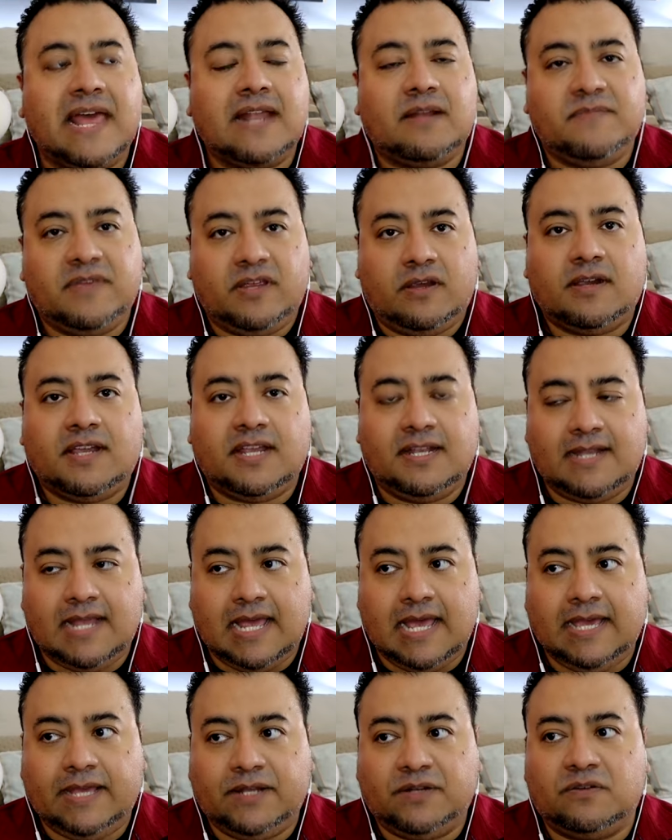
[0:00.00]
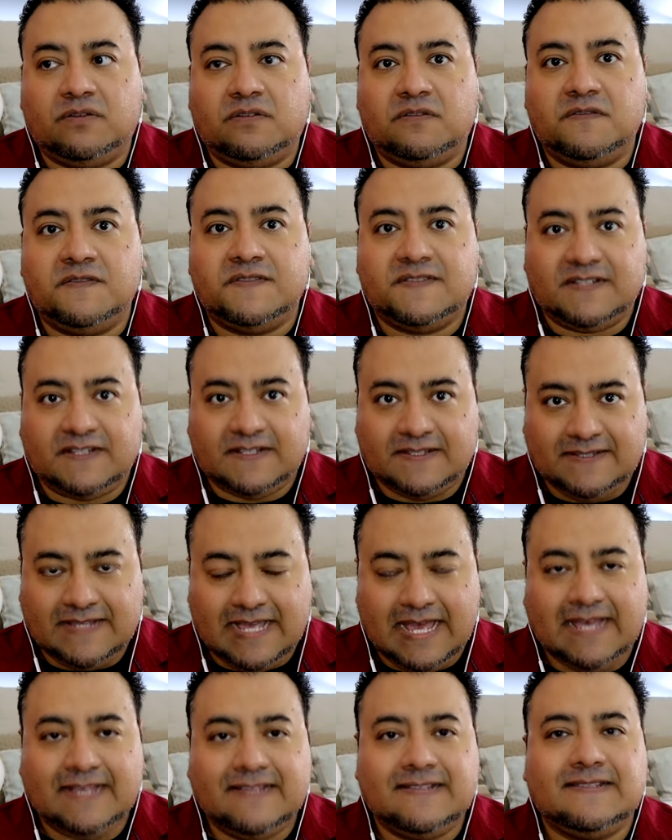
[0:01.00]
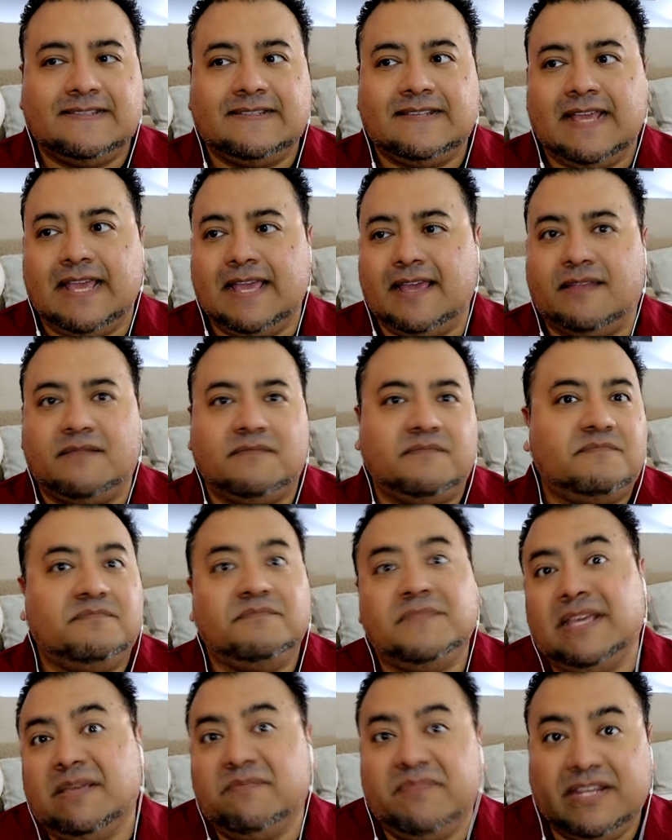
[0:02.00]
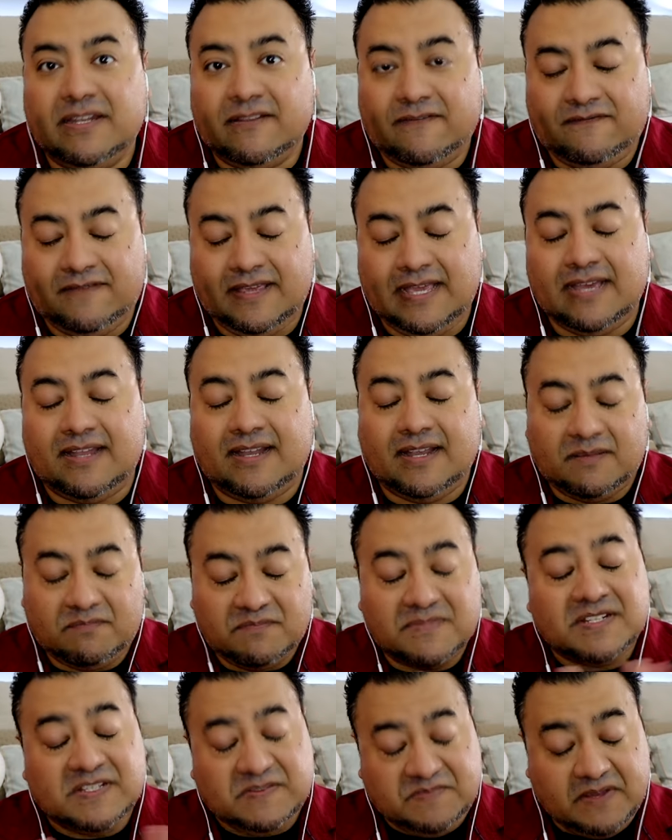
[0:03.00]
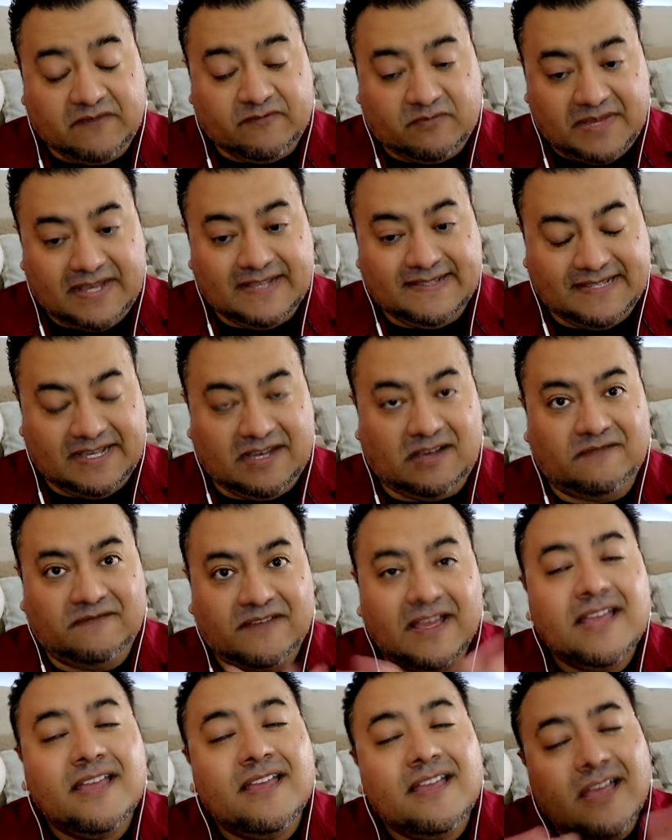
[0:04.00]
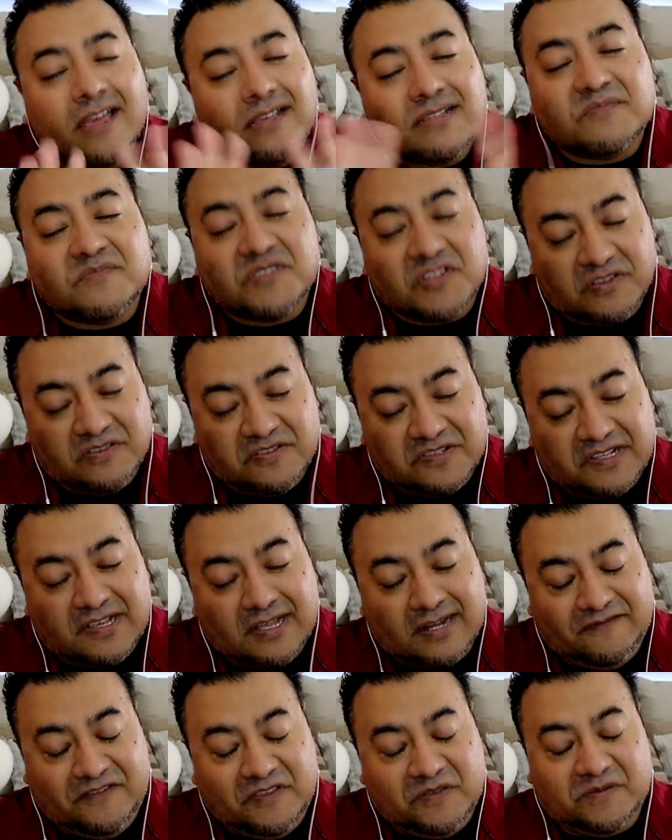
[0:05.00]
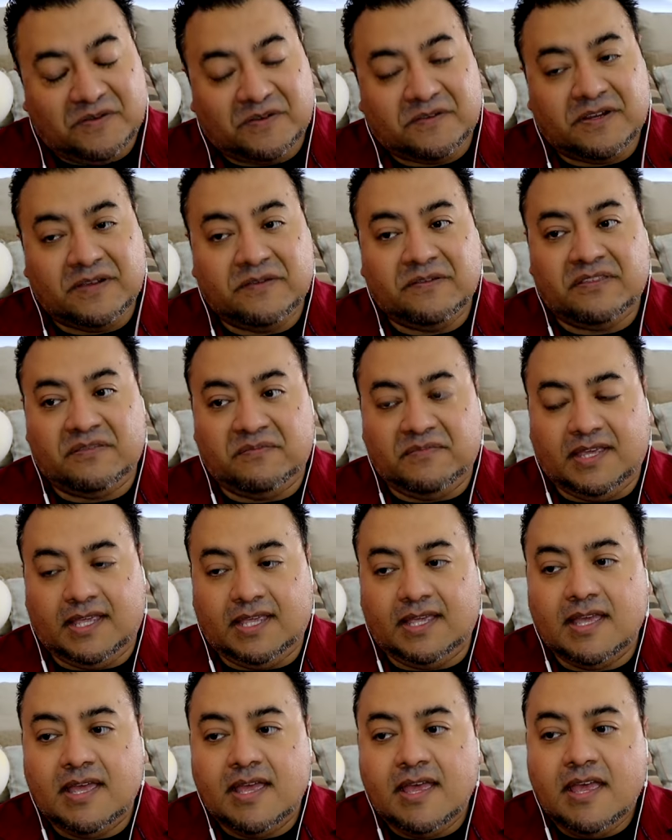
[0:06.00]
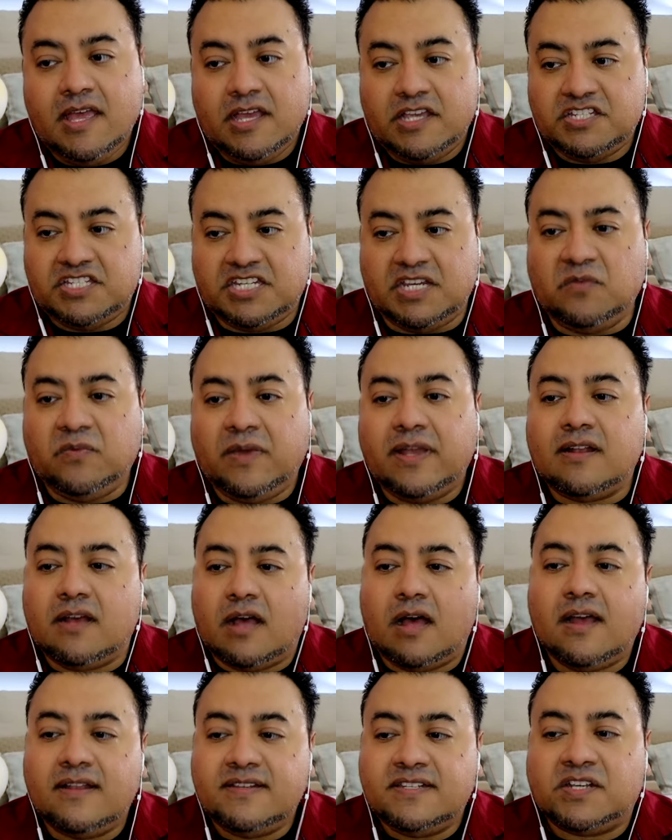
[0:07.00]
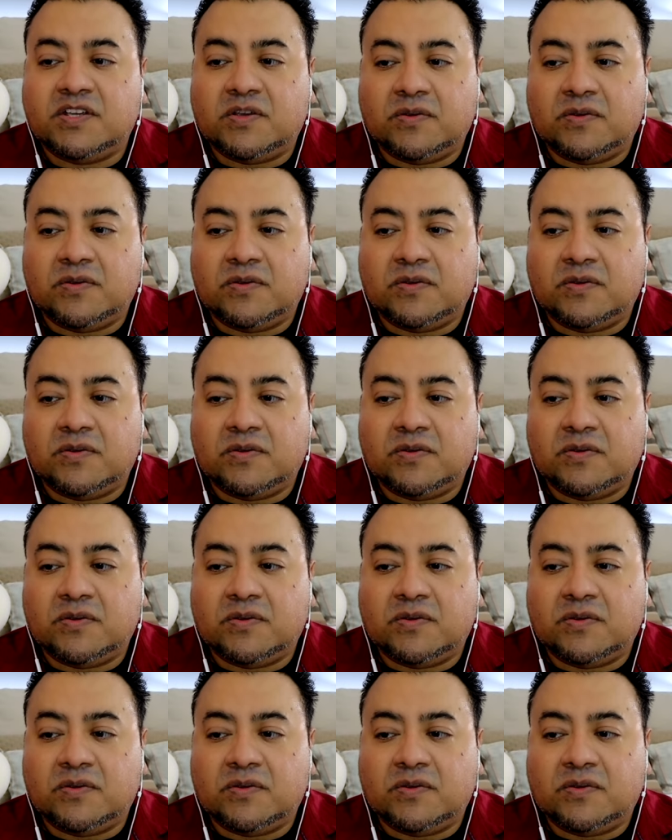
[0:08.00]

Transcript: that American Idol success and me being a fan, I'm going to speak for myself, so I'm sure there's a lot of you that would agree with me. She went on to